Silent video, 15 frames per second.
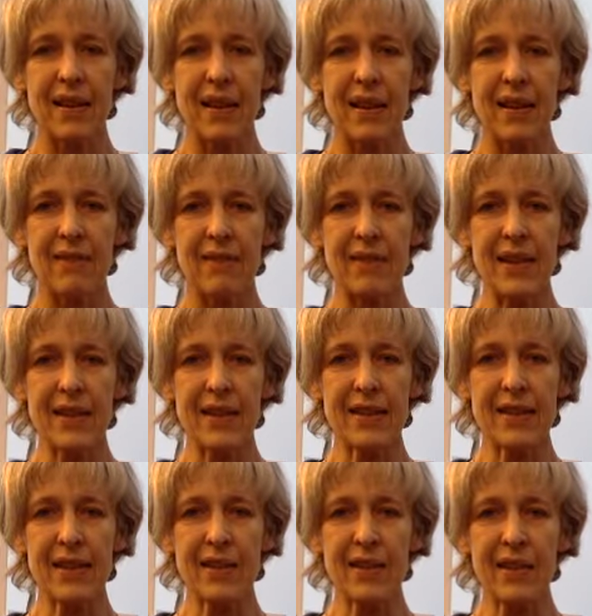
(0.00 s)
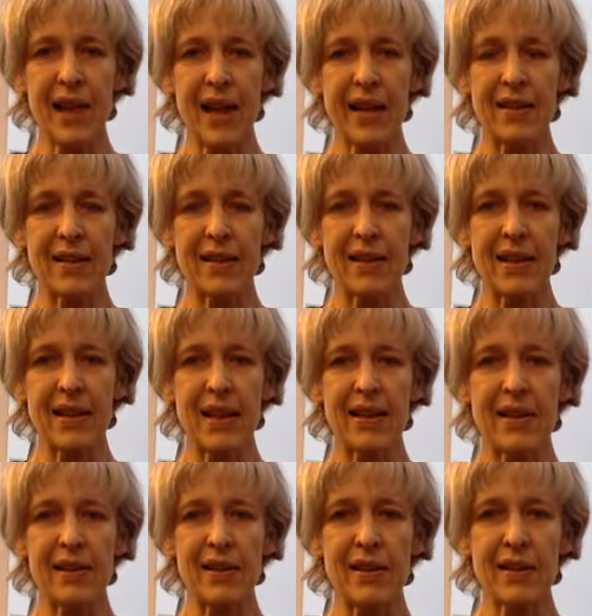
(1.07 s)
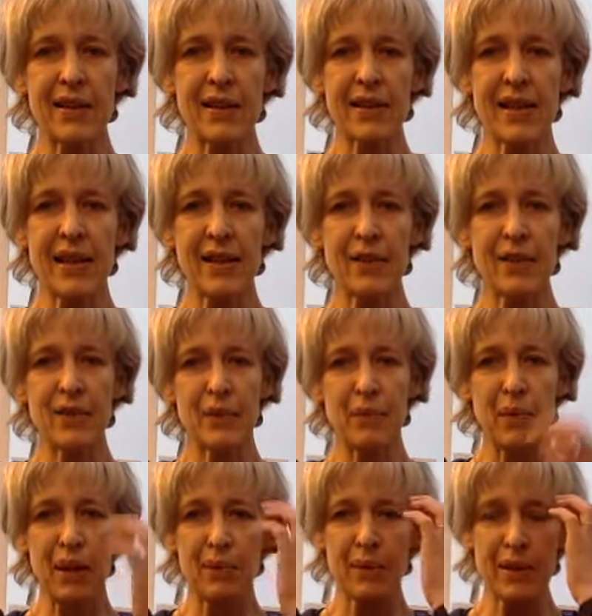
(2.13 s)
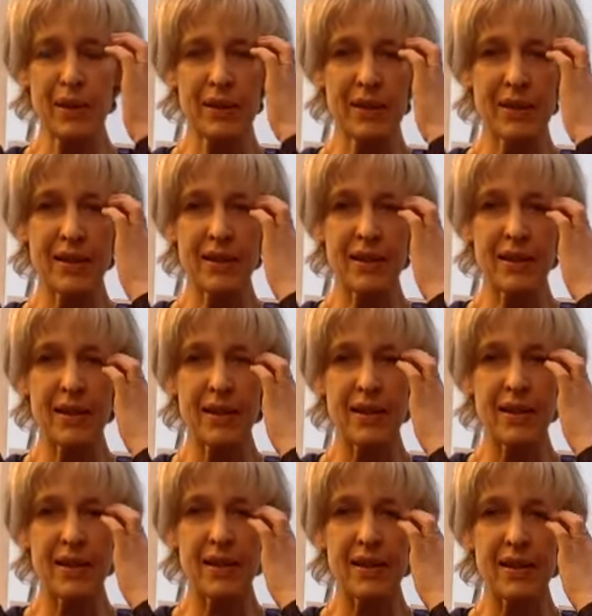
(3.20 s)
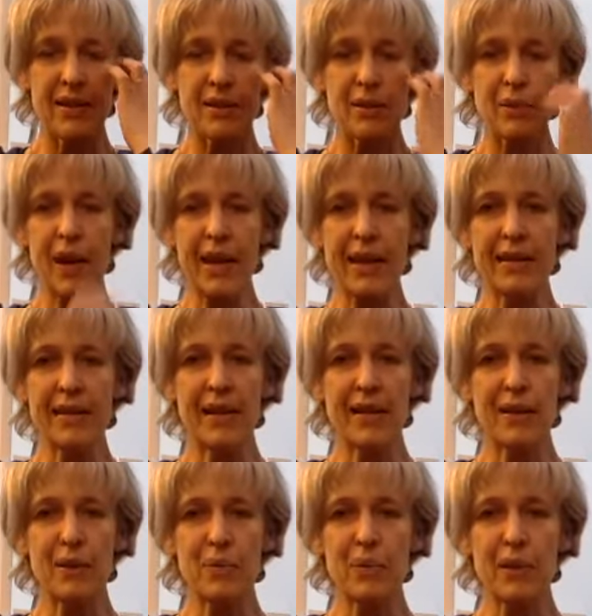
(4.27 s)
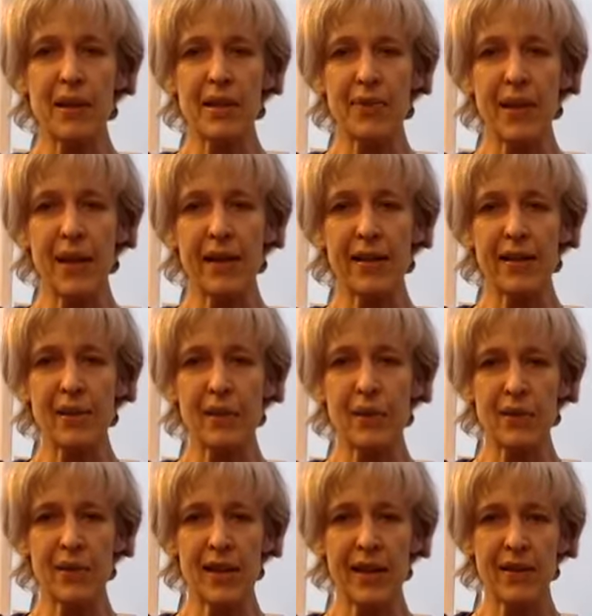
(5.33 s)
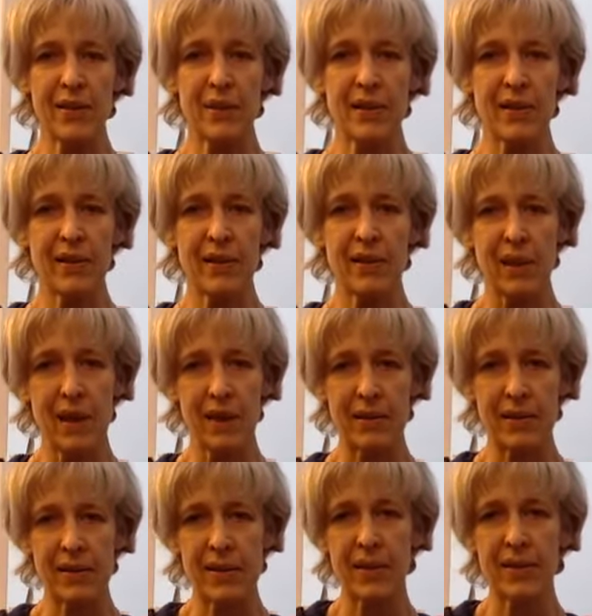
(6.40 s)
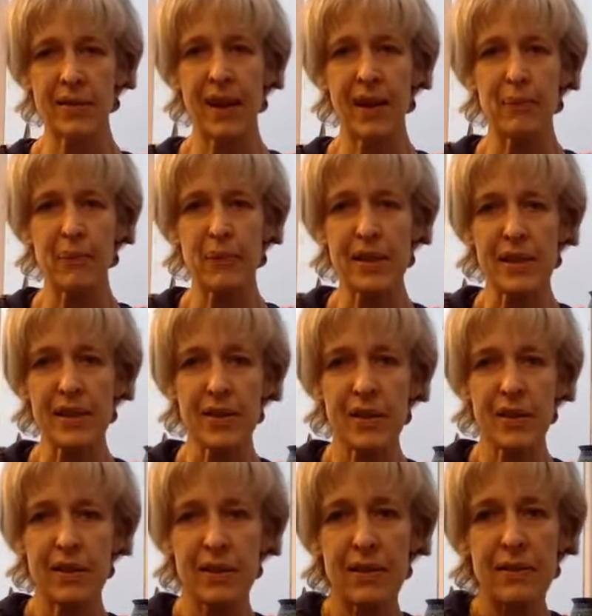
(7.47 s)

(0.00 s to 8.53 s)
And resting your legs, and again noticing for a moment the way that your body makes contact with the ground in that position.